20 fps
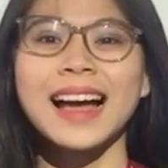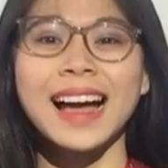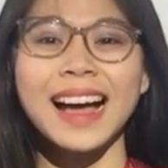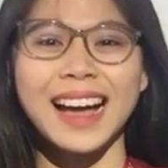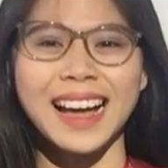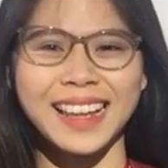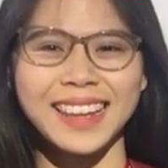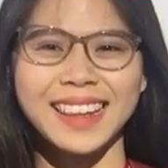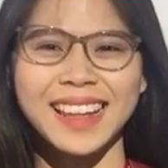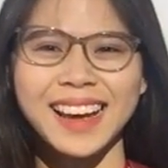
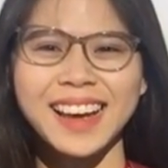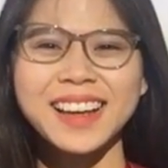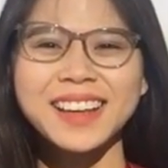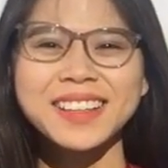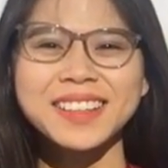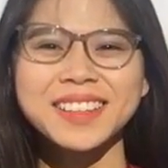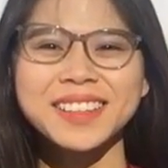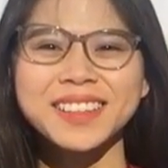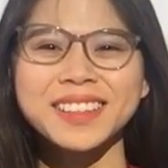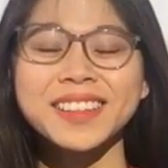
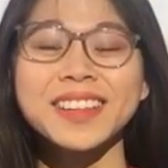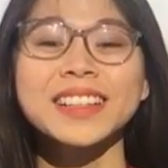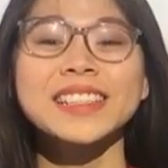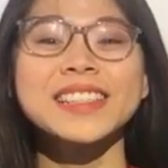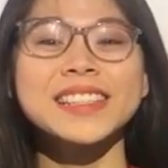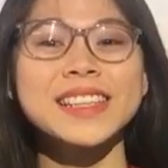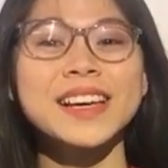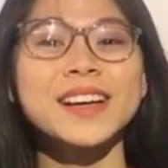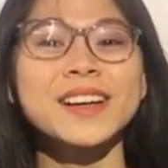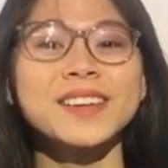Hello!
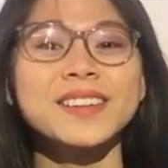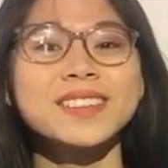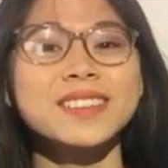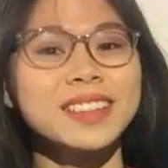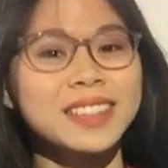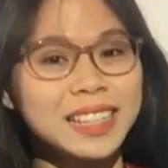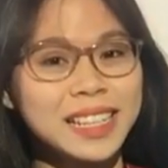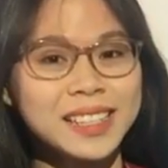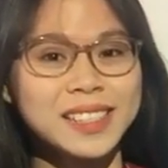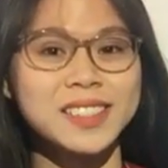So,
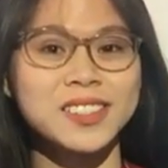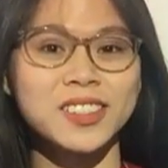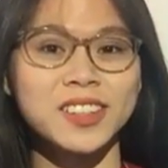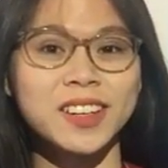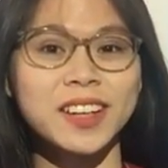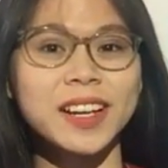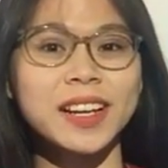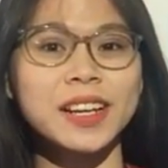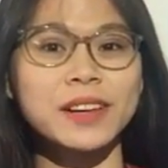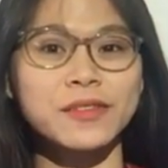let's
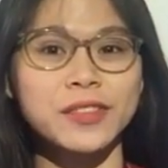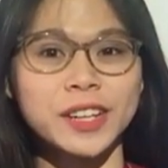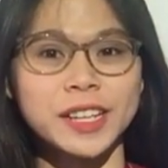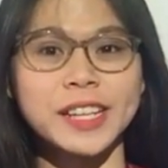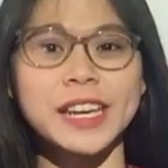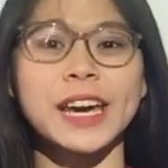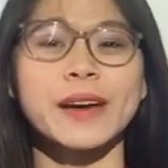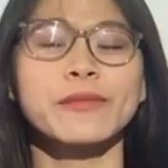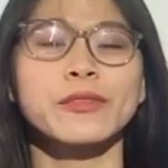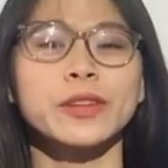study the
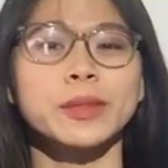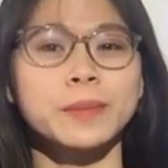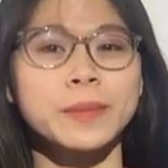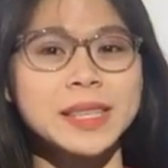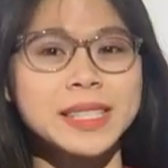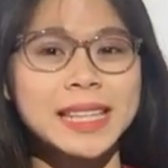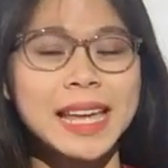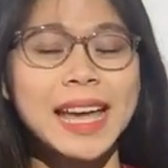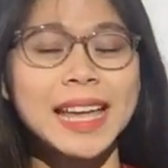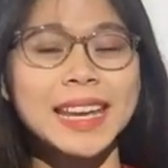vocab with Miss
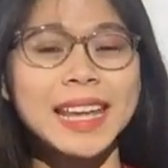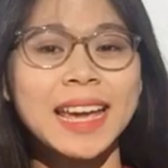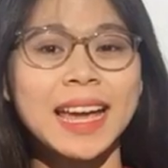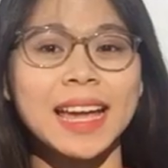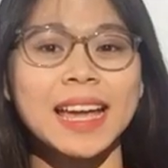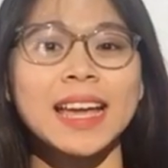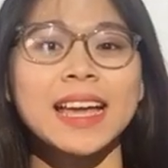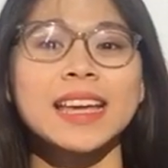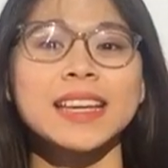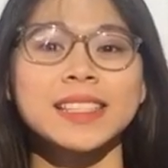Anna.
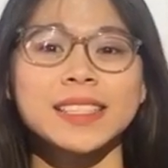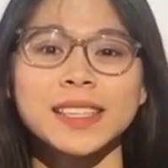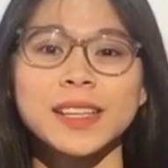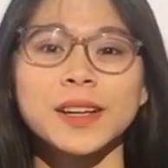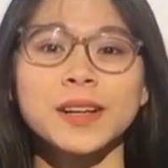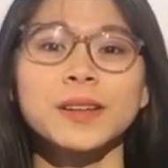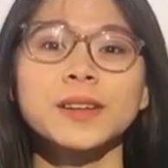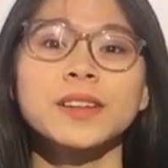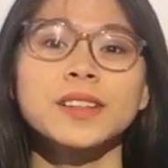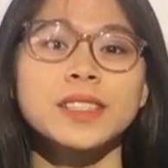
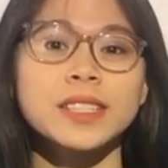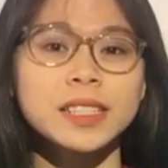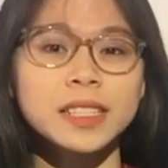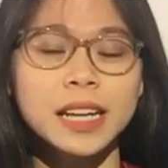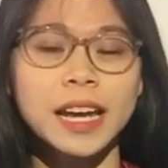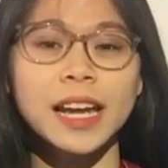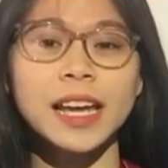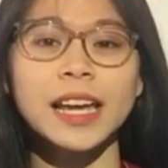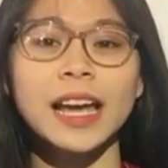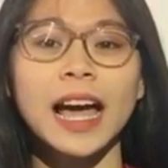So,
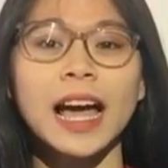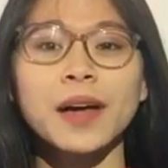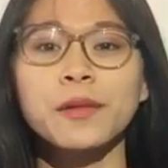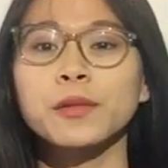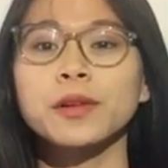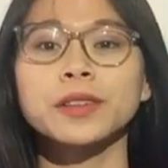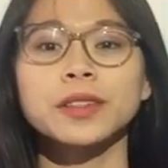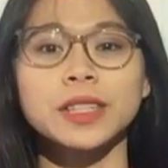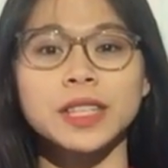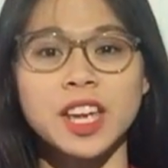today I
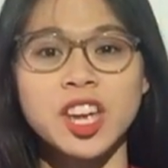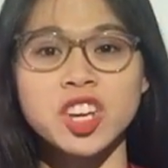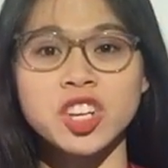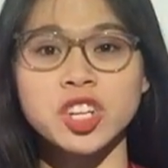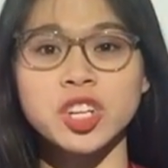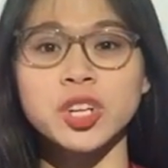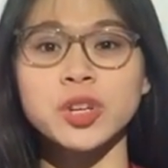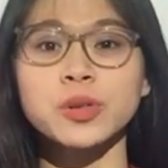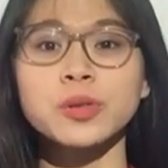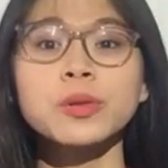will teach
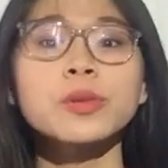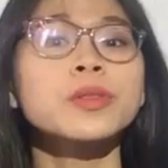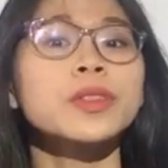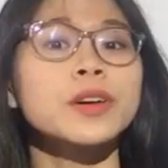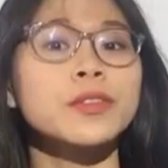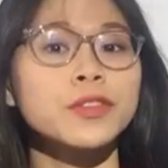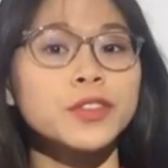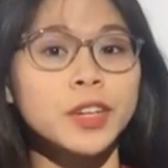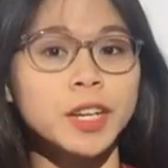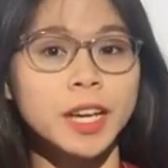you
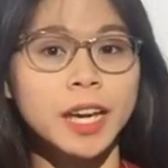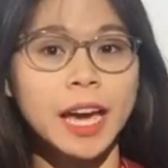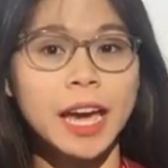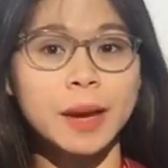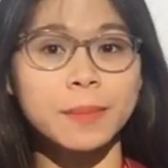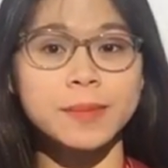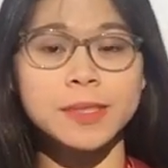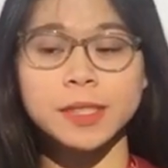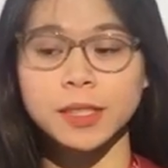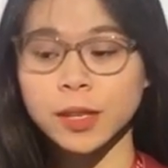the vocab.
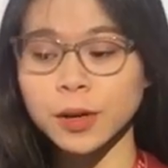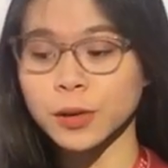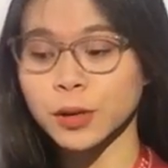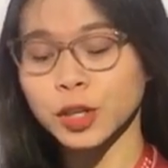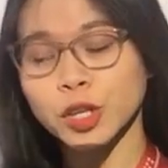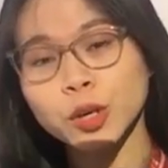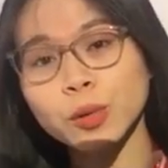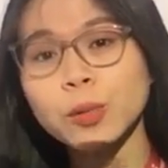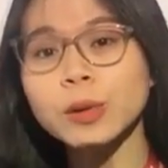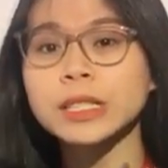So,
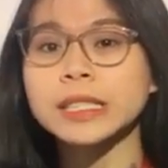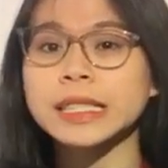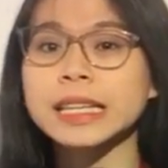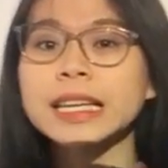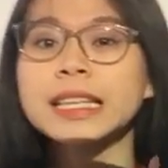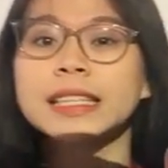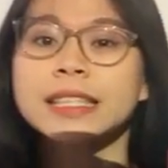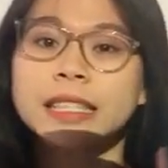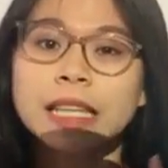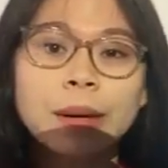you will
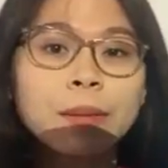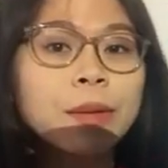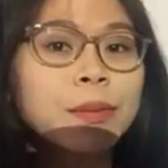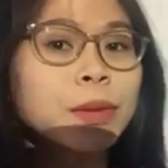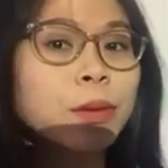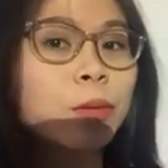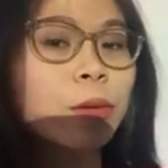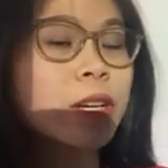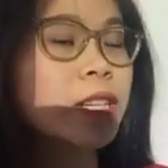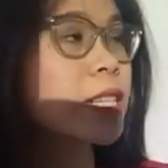see some of
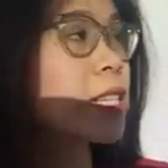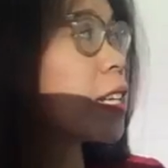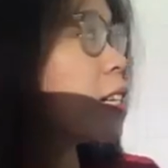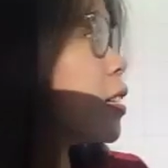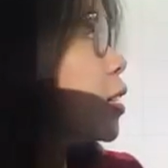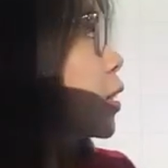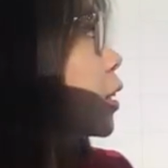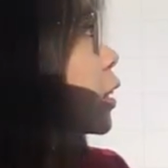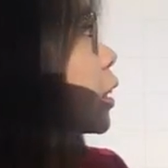the words here.